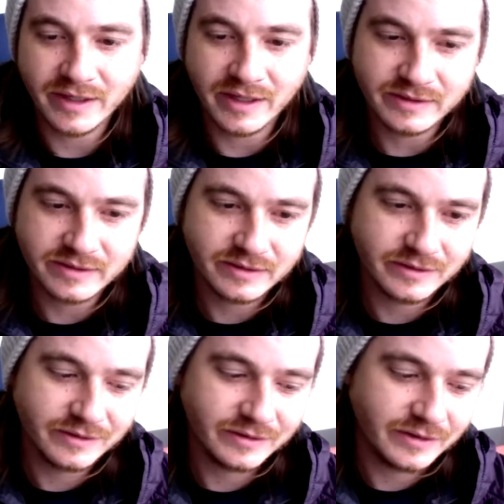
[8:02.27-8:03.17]
that
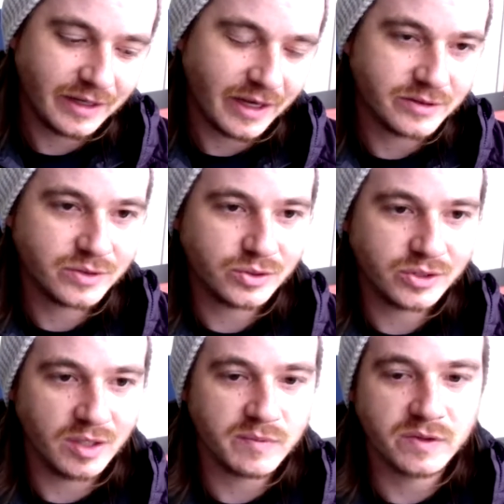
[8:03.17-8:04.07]
S
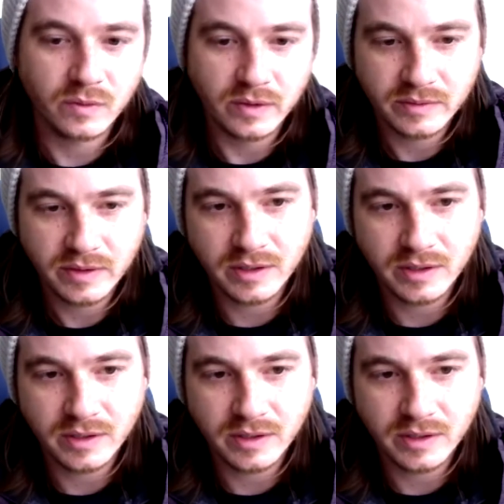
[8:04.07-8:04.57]
shape to it.